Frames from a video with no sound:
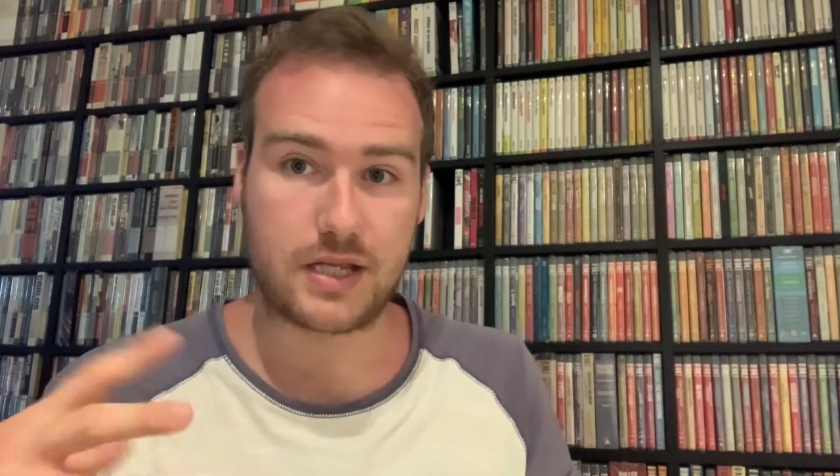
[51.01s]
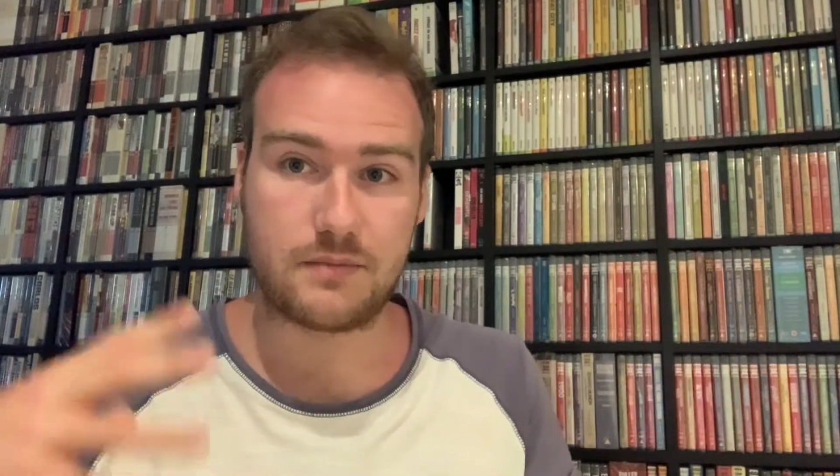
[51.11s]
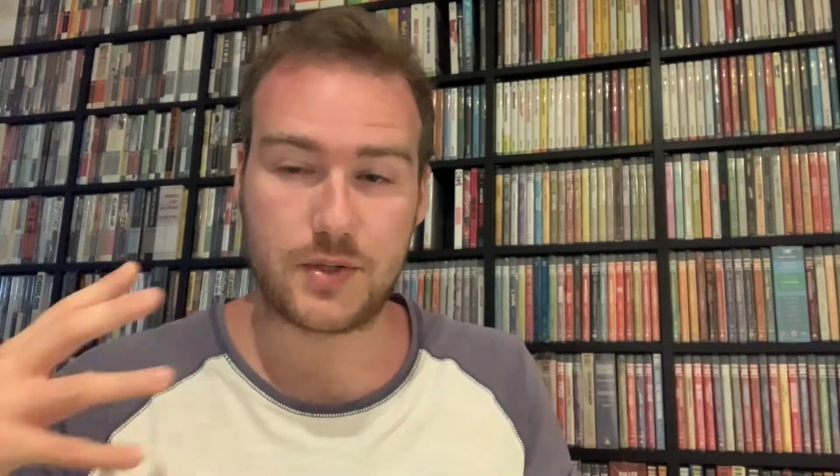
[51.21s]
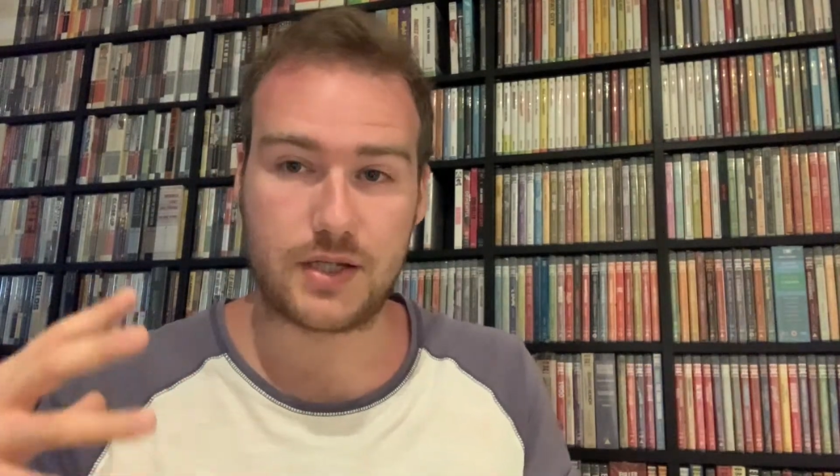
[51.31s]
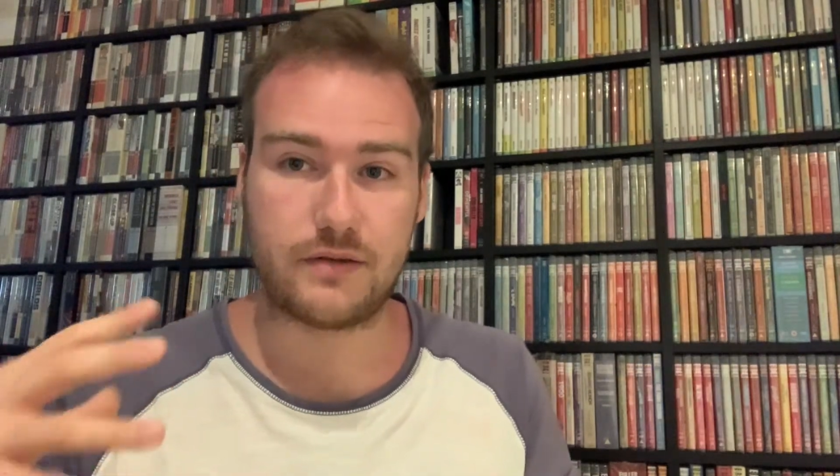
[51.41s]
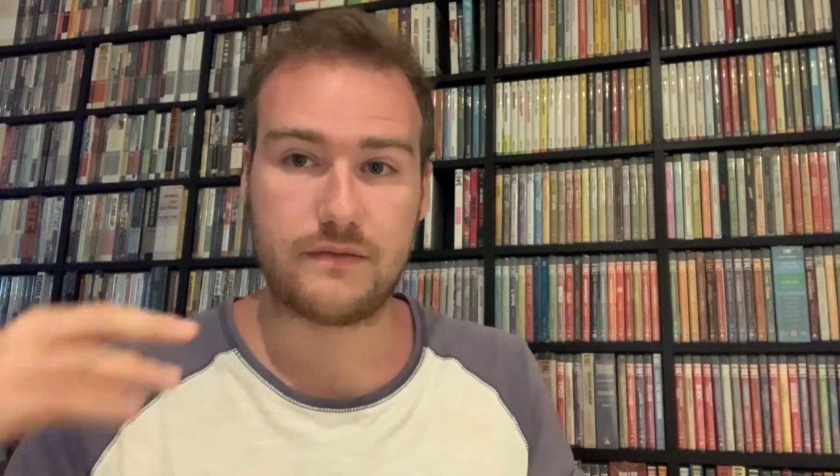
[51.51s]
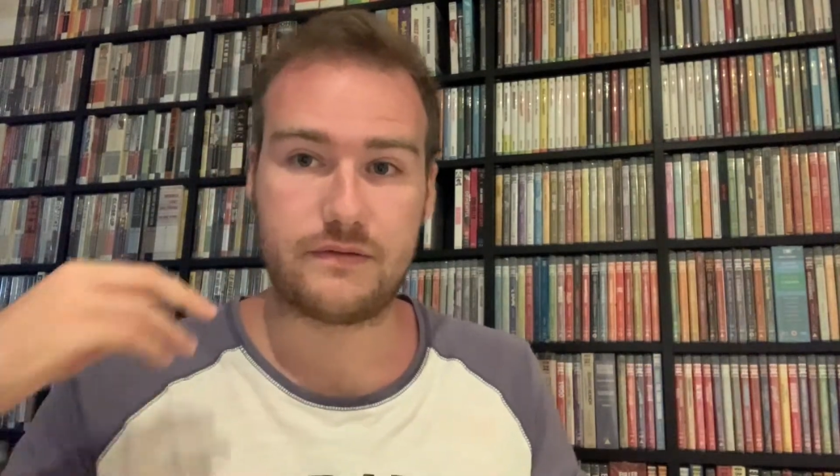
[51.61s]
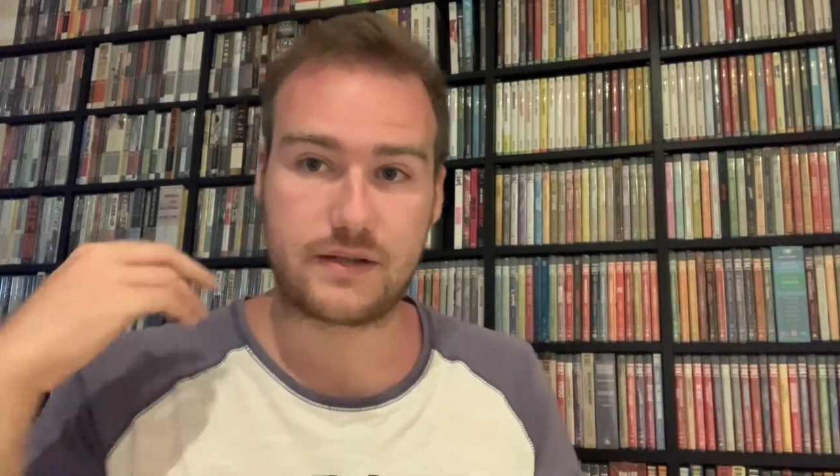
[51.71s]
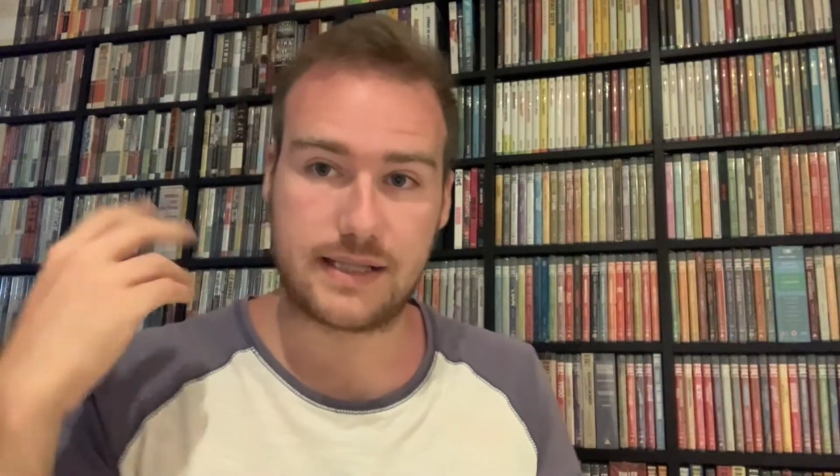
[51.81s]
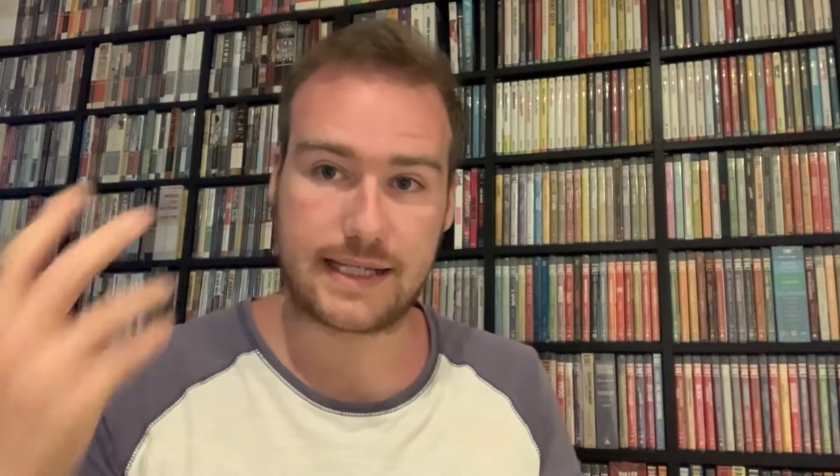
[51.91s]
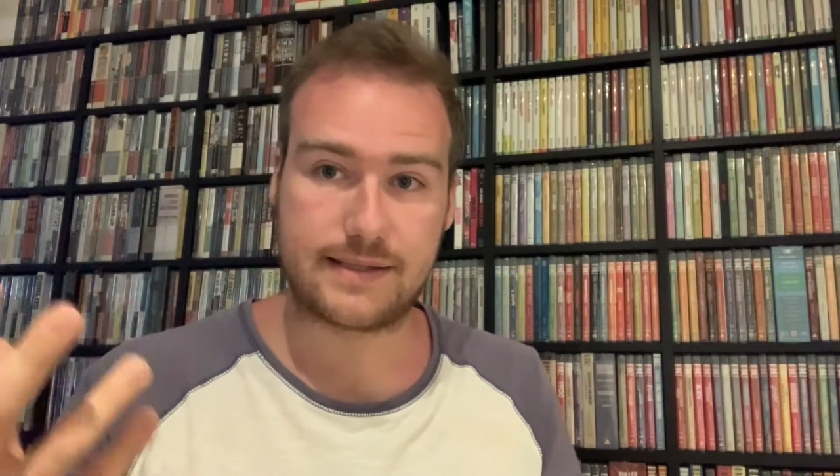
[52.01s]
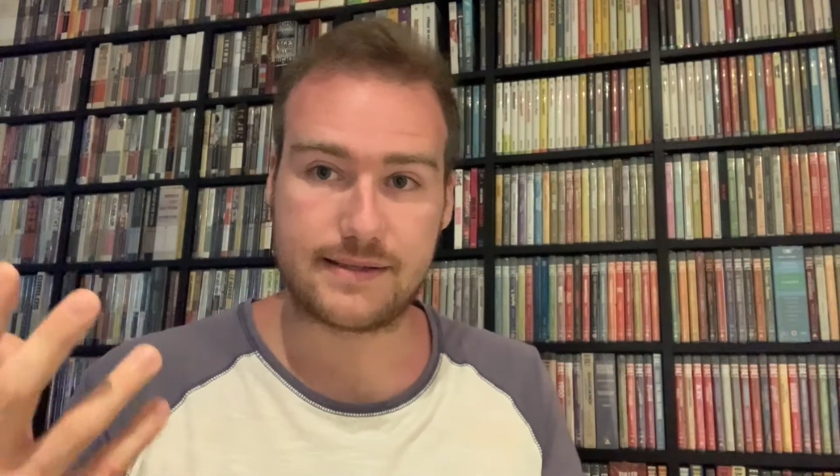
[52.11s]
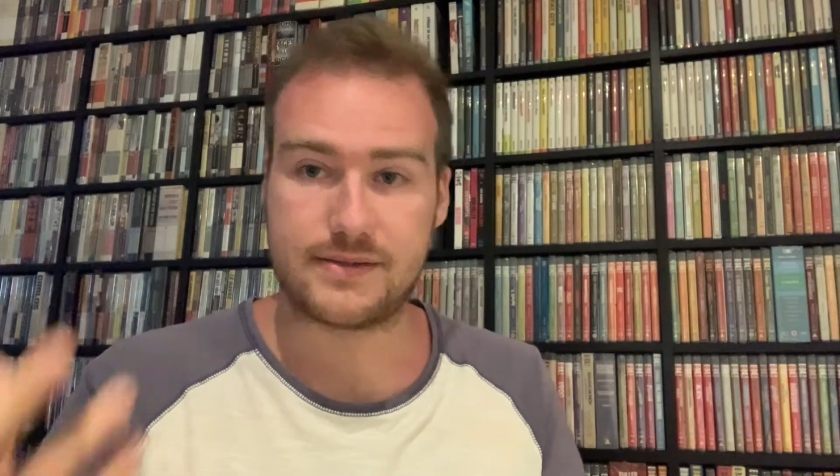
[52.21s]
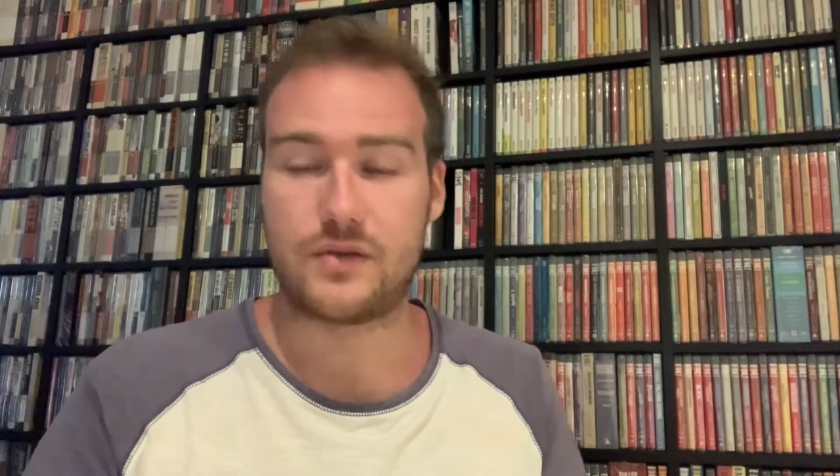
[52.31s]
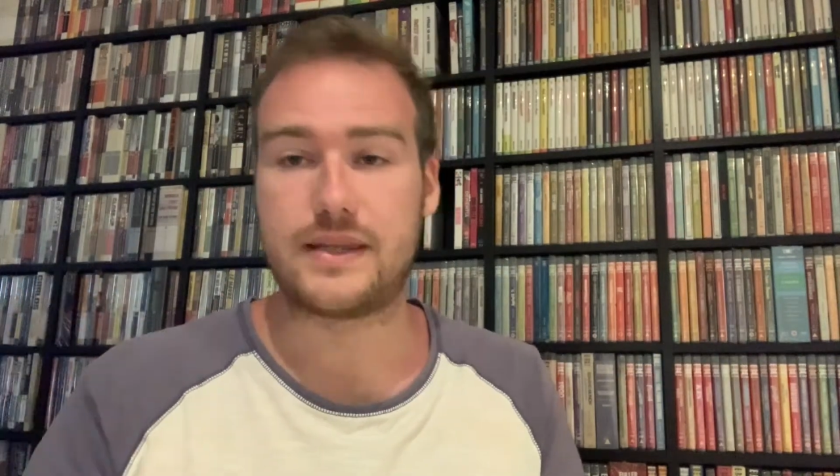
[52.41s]
community of
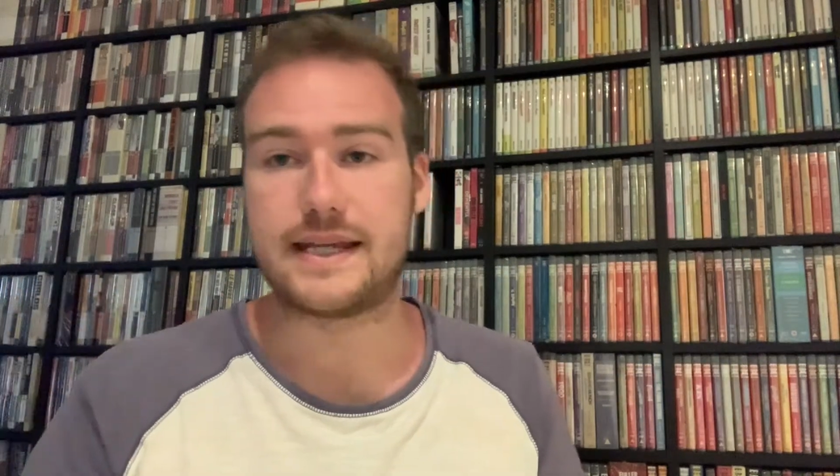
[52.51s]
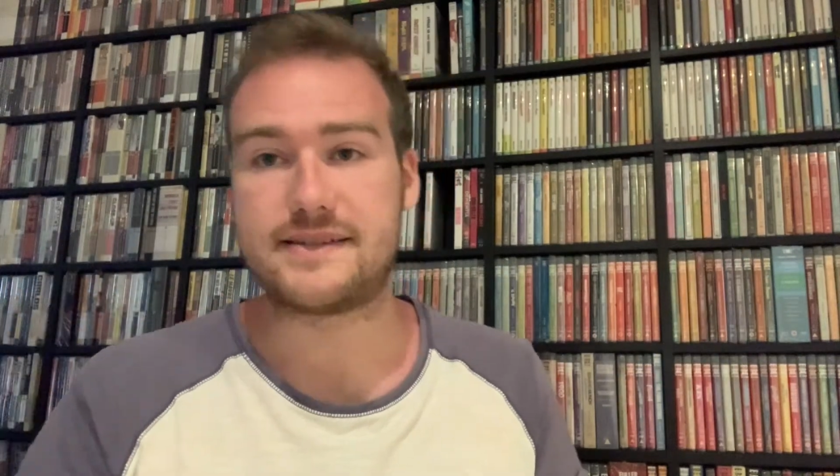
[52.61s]
collectors on there.